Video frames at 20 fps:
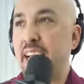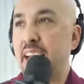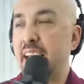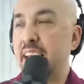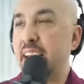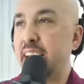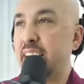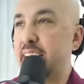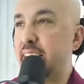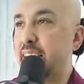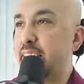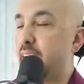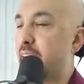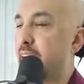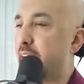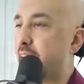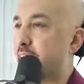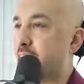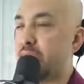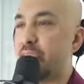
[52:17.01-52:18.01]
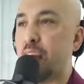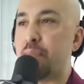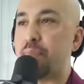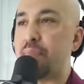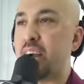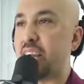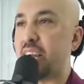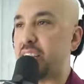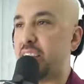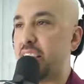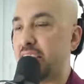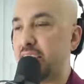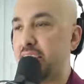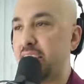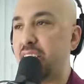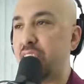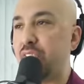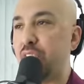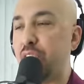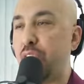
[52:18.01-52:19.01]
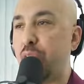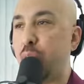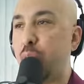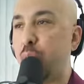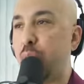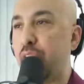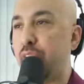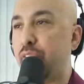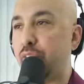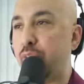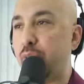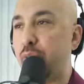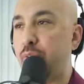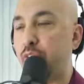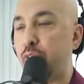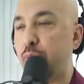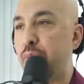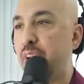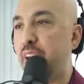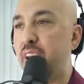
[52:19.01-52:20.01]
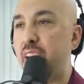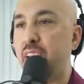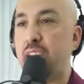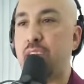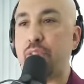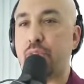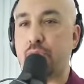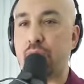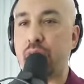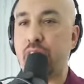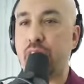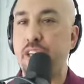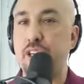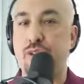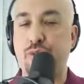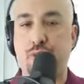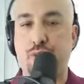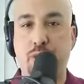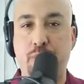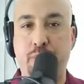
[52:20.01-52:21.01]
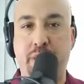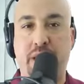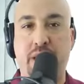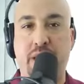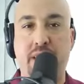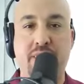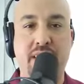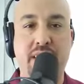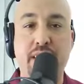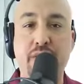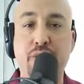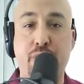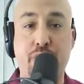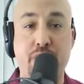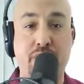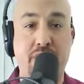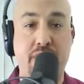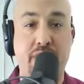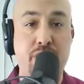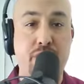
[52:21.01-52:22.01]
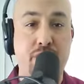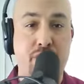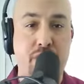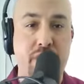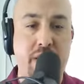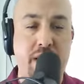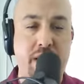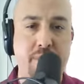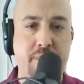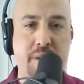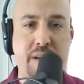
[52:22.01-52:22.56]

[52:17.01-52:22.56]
And, and again, I'm not taking anything away from, from any other injury because an injury is an injury.